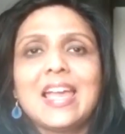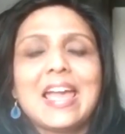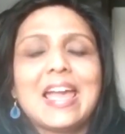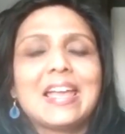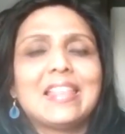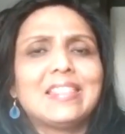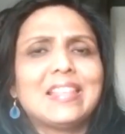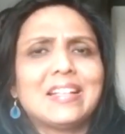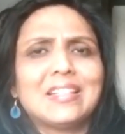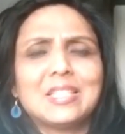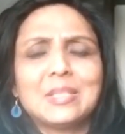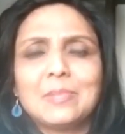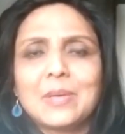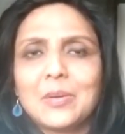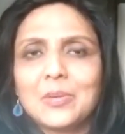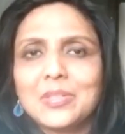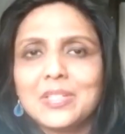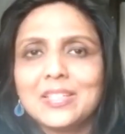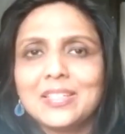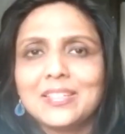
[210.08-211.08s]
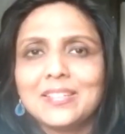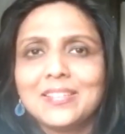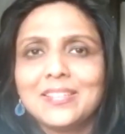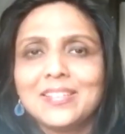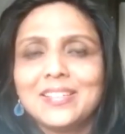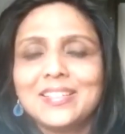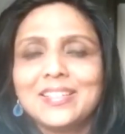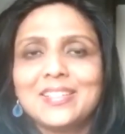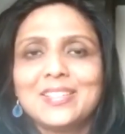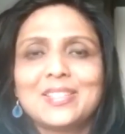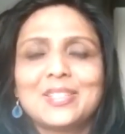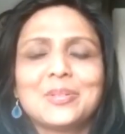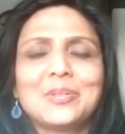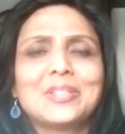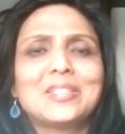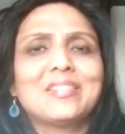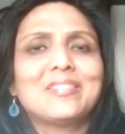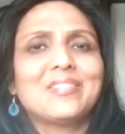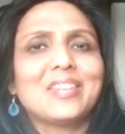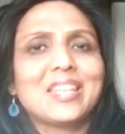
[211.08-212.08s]
And that's about it. So
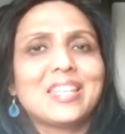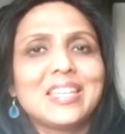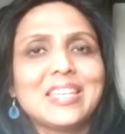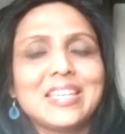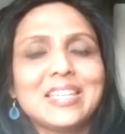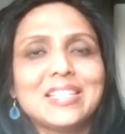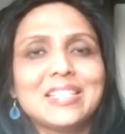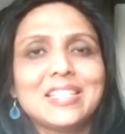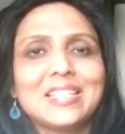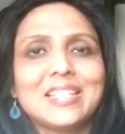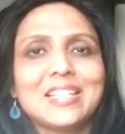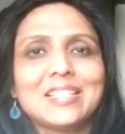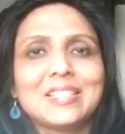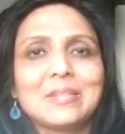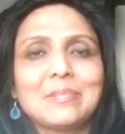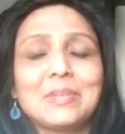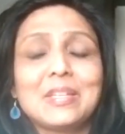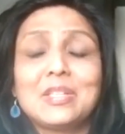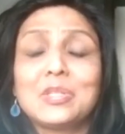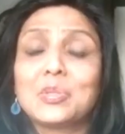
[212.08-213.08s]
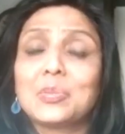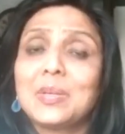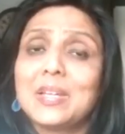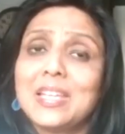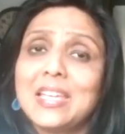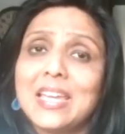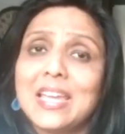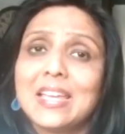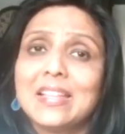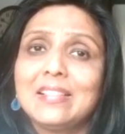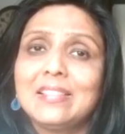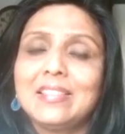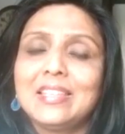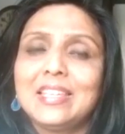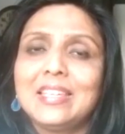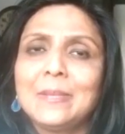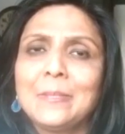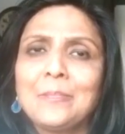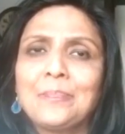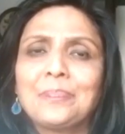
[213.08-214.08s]
it's a very easy recipe. It's pretty
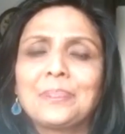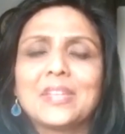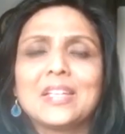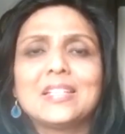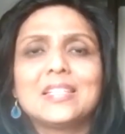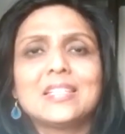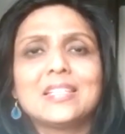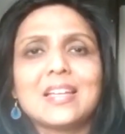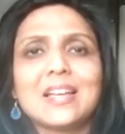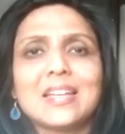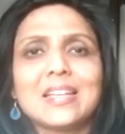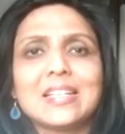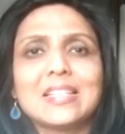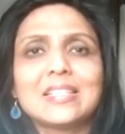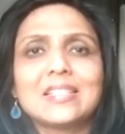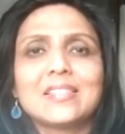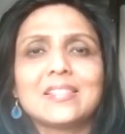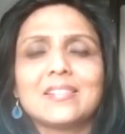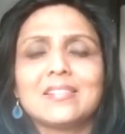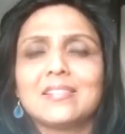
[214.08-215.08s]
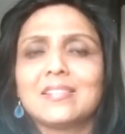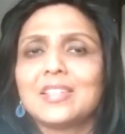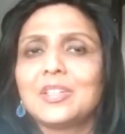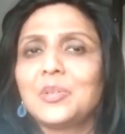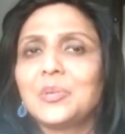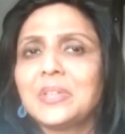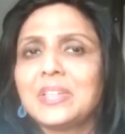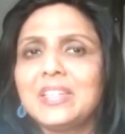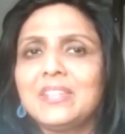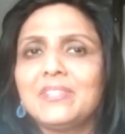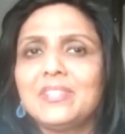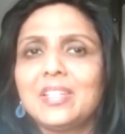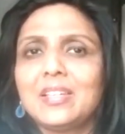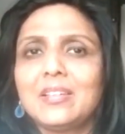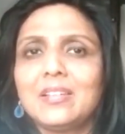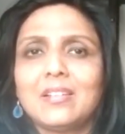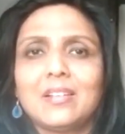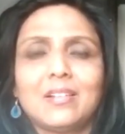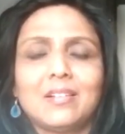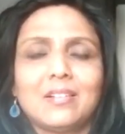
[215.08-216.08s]
healthy. It's a nice
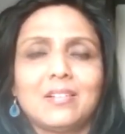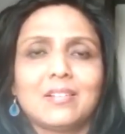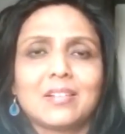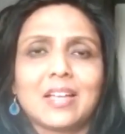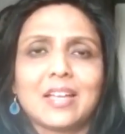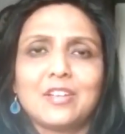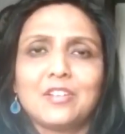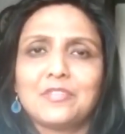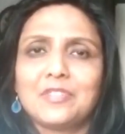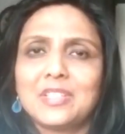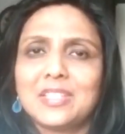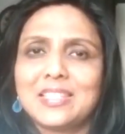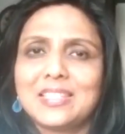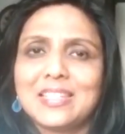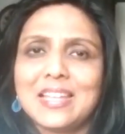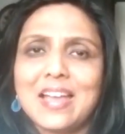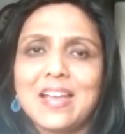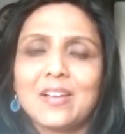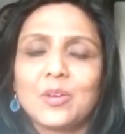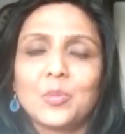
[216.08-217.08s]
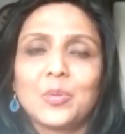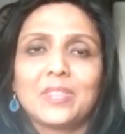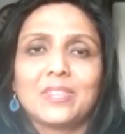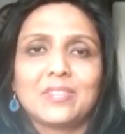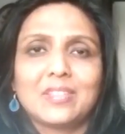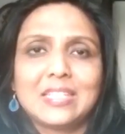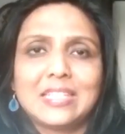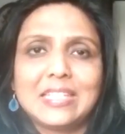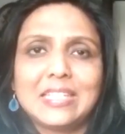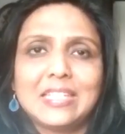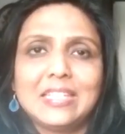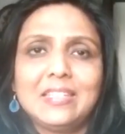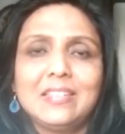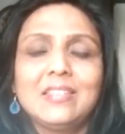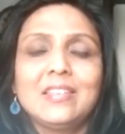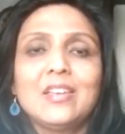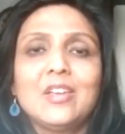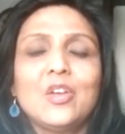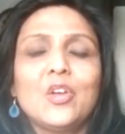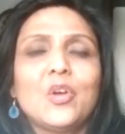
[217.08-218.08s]
evening kind of a snack with tea,
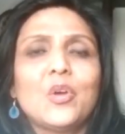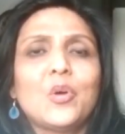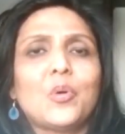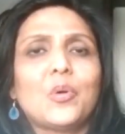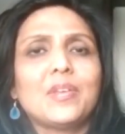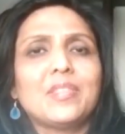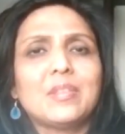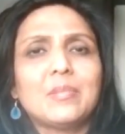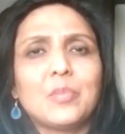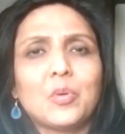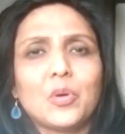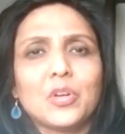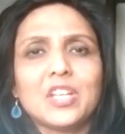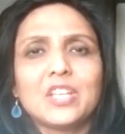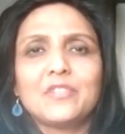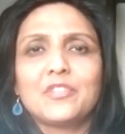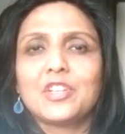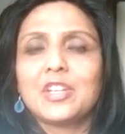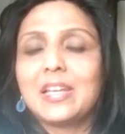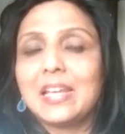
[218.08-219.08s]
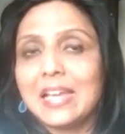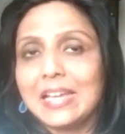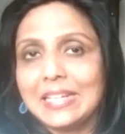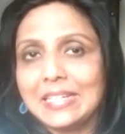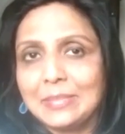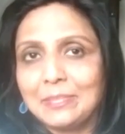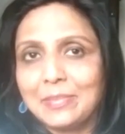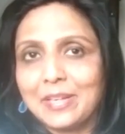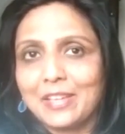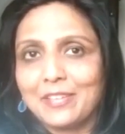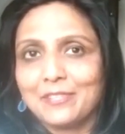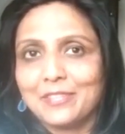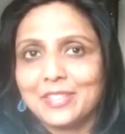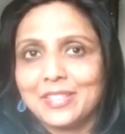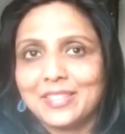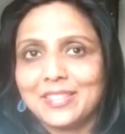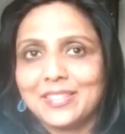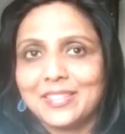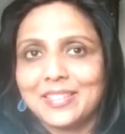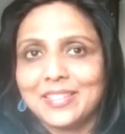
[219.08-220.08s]
or in the morning for a light
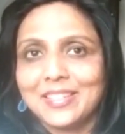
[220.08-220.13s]
breakfast.